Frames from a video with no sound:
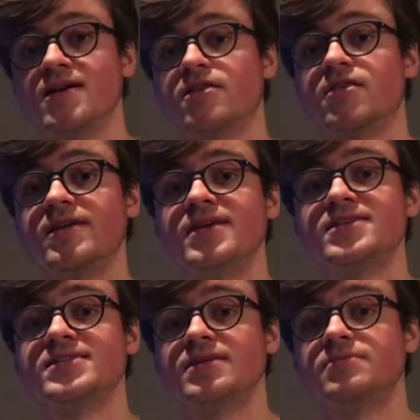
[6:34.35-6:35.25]
The thing
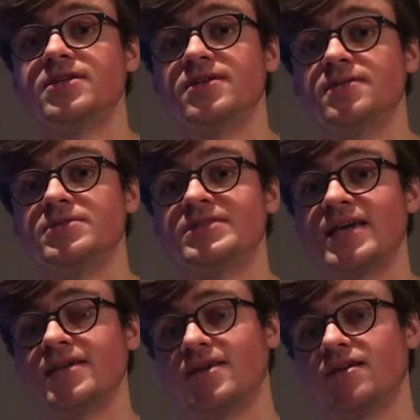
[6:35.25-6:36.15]
is sometimes
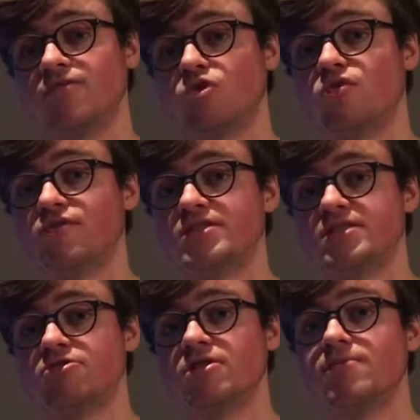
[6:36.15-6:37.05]
that kind of
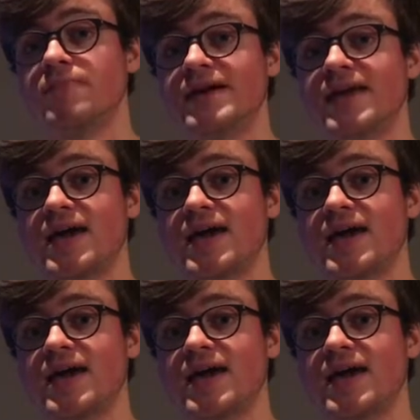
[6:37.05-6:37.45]
oversteering might